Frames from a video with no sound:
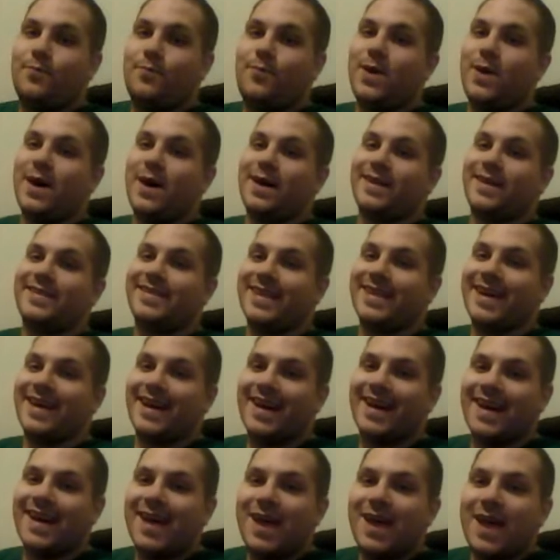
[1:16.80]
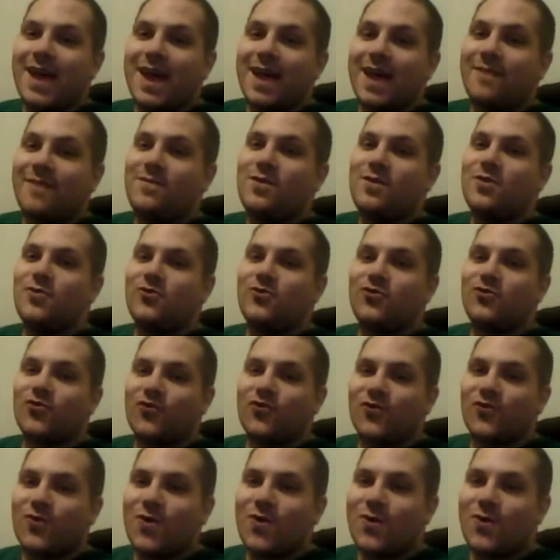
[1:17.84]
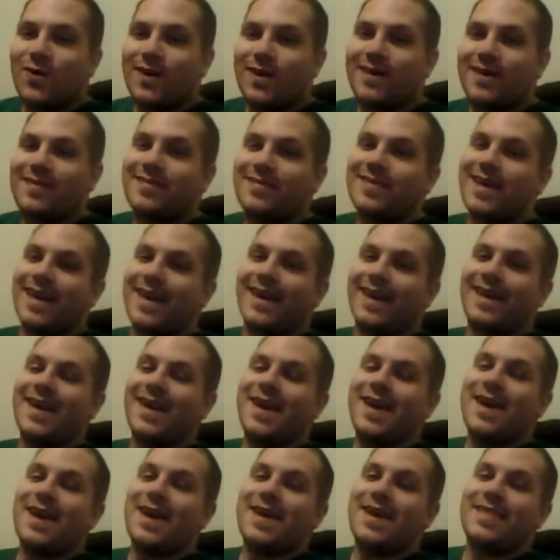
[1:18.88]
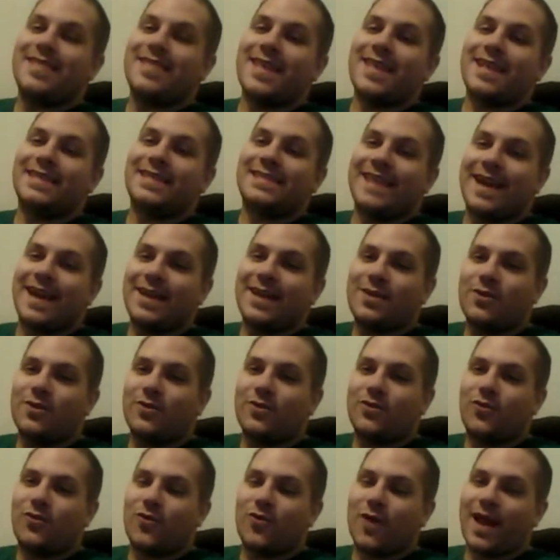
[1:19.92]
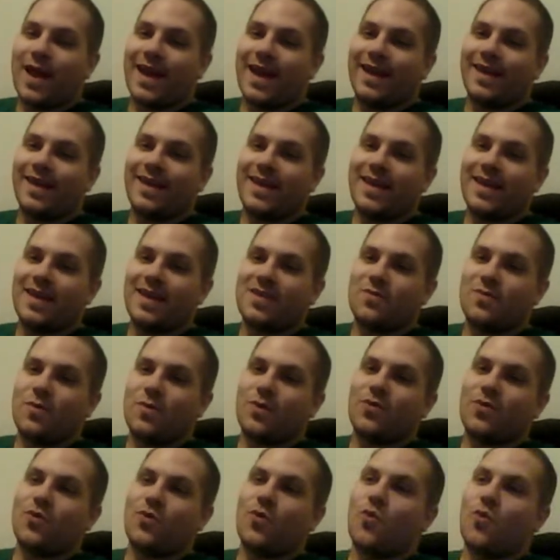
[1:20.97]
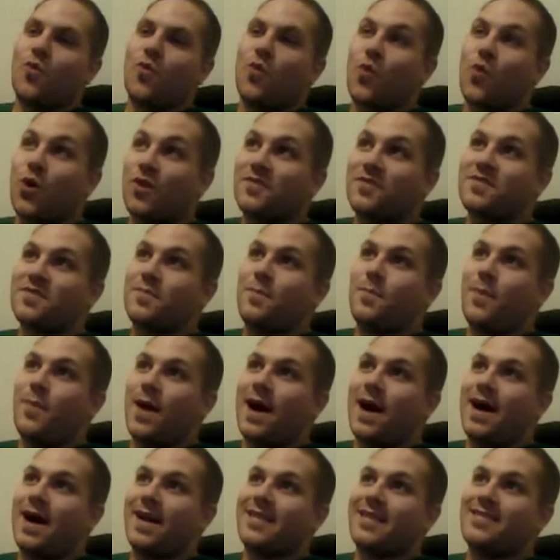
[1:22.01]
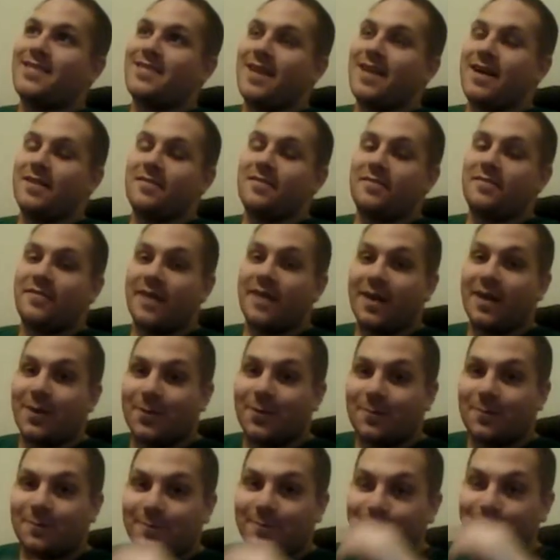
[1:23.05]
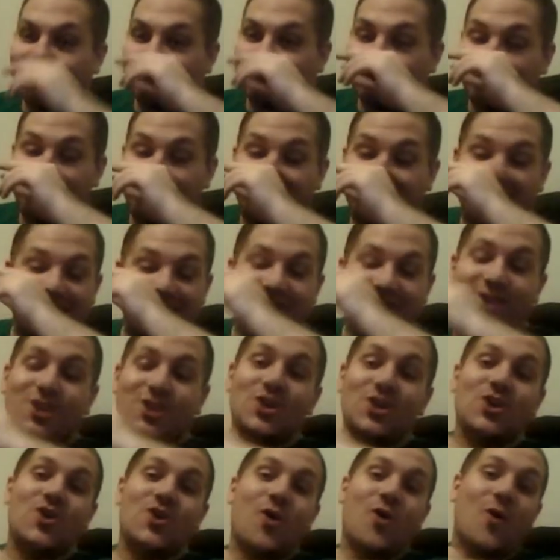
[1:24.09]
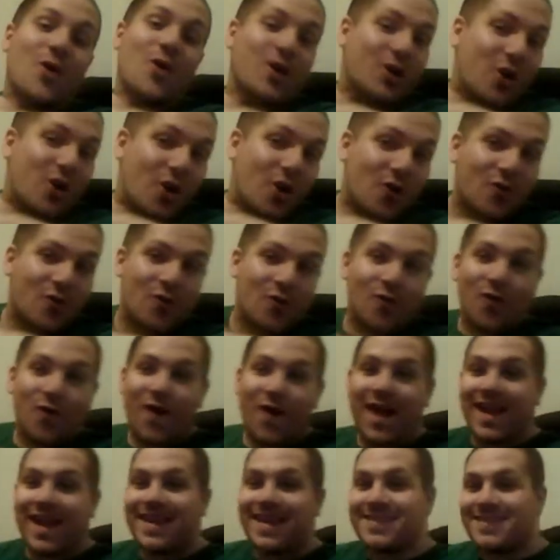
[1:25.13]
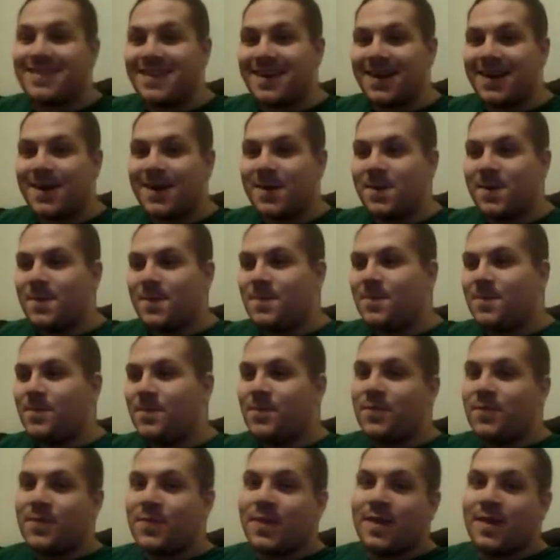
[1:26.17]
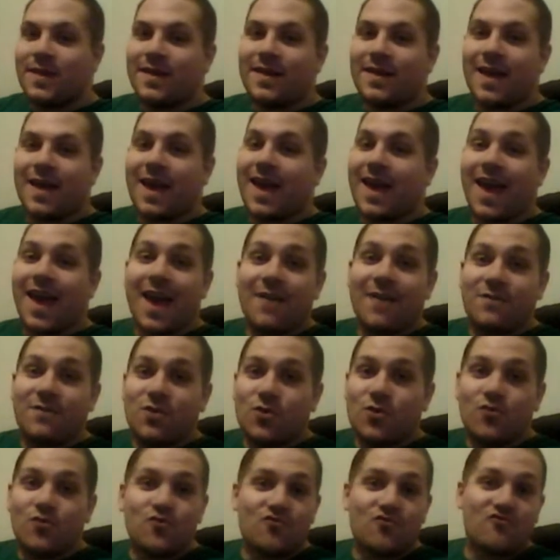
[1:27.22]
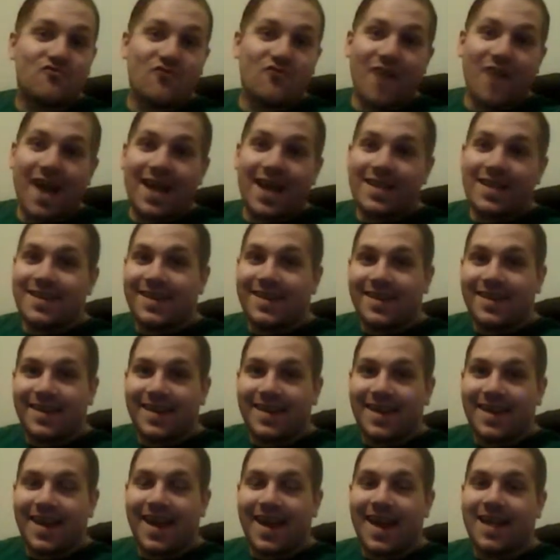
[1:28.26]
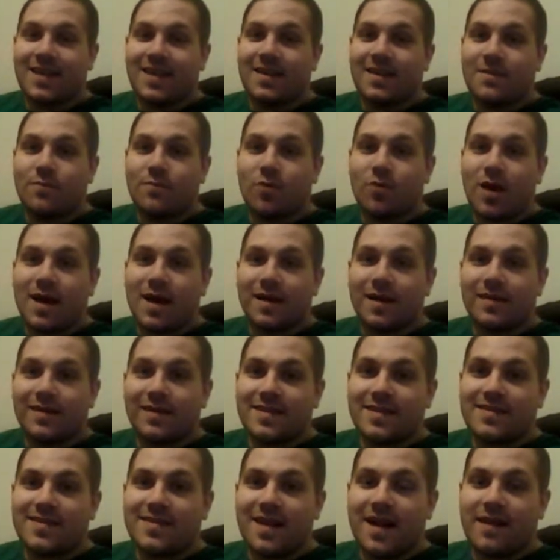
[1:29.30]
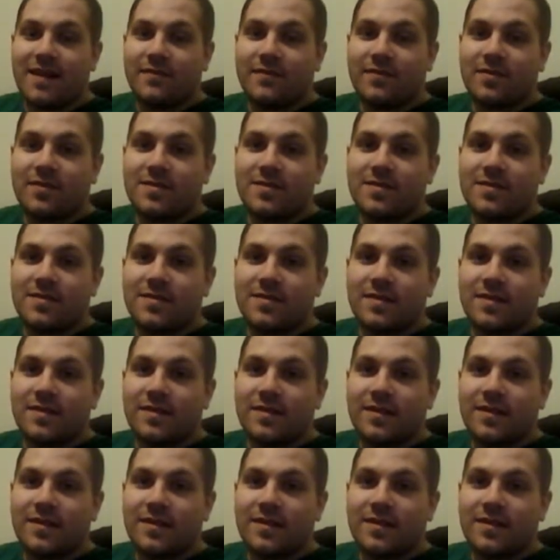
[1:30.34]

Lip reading: But if you truly think that Daniel Craig is one of the worst Bonds on film, you're crazy. Have you read any of Broccoli's novels?